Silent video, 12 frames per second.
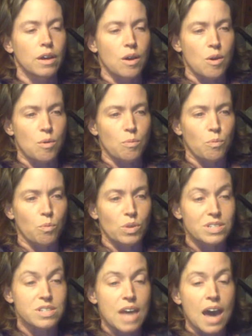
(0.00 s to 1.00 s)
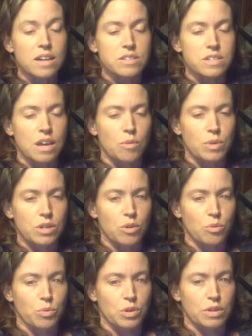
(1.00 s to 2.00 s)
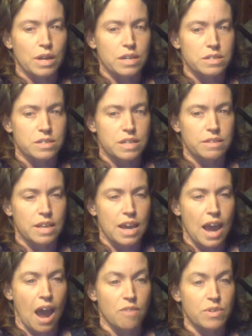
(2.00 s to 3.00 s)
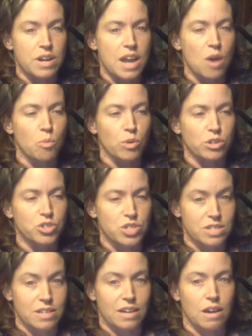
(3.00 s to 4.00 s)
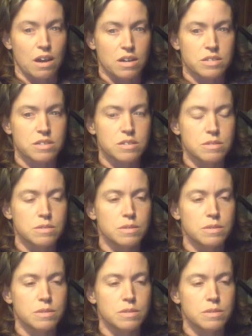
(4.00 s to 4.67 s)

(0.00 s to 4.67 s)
Um, what's sad is that we don't realize that they have a network just like us.